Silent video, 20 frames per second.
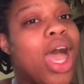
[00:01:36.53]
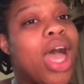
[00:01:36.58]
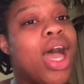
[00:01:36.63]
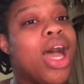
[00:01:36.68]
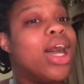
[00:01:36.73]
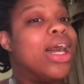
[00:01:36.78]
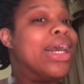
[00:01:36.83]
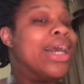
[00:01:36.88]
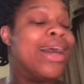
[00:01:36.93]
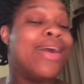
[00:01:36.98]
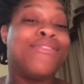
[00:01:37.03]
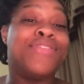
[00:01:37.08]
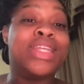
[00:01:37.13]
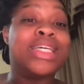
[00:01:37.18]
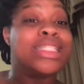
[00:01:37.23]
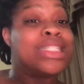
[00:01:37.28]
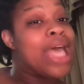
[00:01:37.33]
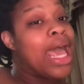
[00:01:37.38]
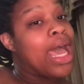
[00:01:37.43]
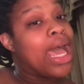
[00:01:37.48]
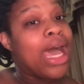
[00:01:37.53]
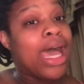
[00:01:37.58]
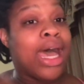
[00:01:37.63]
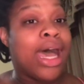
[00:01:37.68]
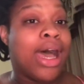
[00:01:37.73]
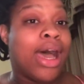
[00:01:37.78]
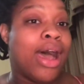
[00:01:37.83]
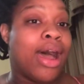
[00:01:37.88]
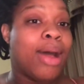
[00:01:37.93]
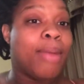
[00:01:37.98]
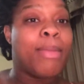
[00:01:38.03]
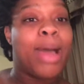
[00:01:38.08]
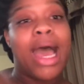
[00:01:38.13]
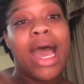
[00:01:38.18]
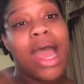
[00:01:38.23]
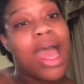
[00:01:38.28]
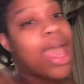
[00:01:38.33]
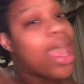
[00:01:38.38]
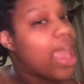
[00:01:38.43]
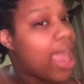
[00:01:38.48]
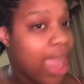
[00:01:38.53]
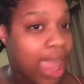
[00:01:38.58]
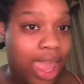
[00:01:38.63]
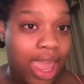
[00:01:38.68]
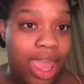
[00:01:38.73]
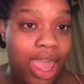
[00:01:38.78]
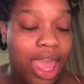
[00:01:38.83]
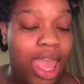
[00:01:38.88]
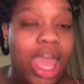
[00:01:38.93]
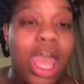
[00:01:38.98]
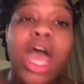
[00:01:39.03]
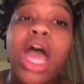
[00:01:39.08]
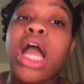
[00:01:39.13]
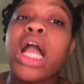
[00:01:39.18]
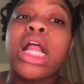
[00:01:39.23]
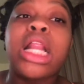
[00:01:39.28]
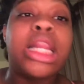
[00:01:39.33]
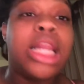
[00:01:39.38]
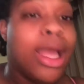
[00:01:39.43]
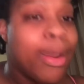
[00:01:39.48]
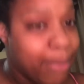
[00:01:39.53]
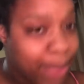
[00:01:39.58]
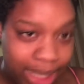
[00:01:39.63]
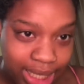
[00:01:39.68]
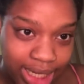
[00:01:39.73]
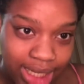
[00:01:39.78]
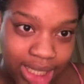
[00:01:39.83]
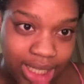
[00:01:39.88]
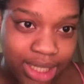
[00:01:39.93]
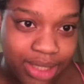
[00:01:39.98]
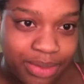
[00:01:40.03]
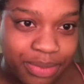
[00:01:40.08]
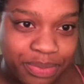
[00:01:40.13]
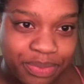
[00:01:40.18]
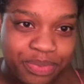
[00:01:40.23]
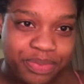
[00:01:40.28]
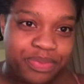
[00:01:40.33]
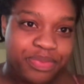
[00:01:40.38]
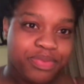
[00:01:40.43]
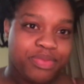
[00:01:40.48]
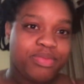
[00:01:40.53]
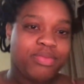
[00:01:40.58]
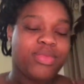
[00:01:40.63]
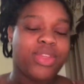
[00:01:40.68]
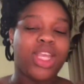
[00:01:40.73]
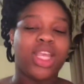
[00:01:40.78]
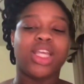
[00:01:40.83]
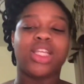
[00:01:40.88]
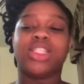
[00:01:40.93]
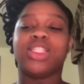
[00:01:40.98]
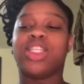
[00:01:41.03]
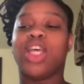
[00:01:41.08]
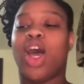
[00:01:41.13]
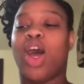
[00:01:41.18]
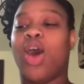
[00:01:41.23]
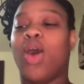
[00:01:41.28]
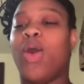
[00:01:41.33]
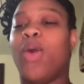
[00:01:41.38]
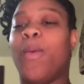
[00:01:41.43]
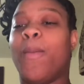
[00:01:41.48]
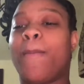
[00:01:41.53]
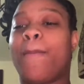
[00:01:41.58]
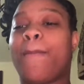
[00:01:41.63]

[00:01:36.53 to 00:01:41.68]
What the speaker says: of the time I had chlamydia. So